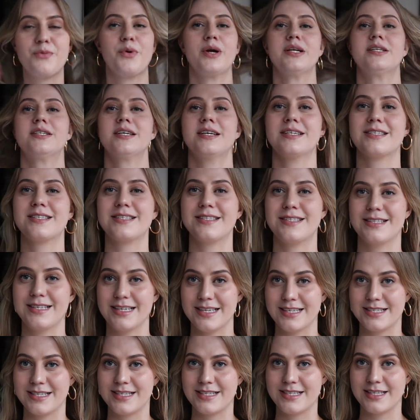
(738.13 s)
which is
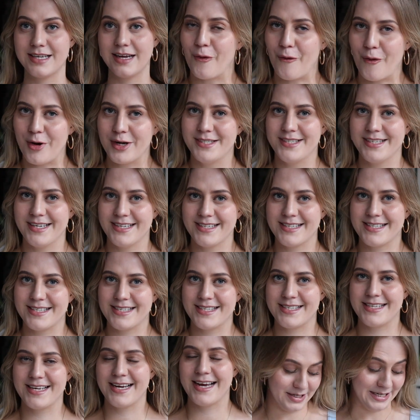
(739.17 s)
this
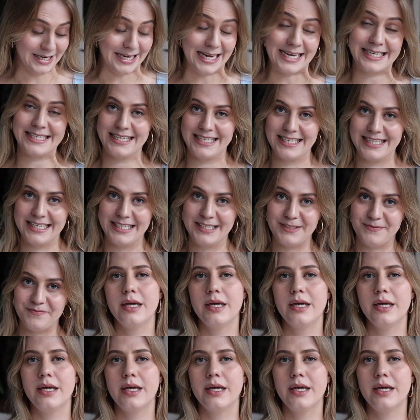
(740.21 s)
gorgeous knit.